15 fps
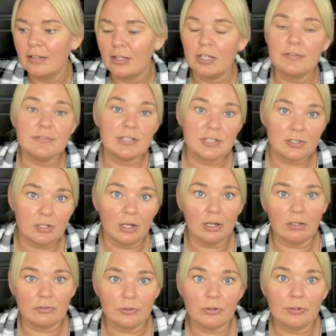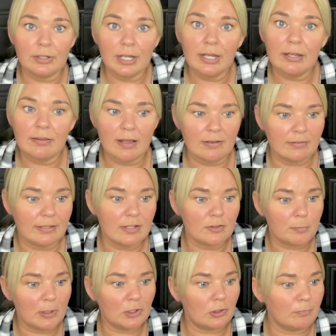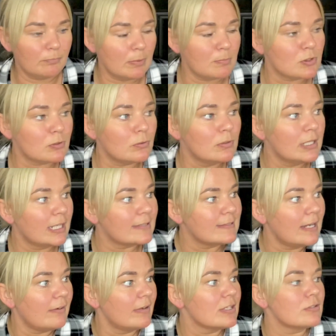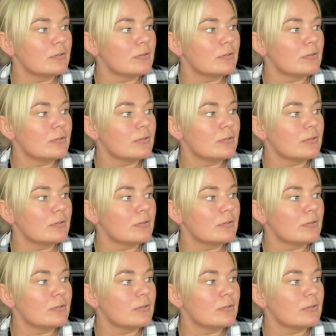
And obviously he's got a daughter that needs picked up from school, etc.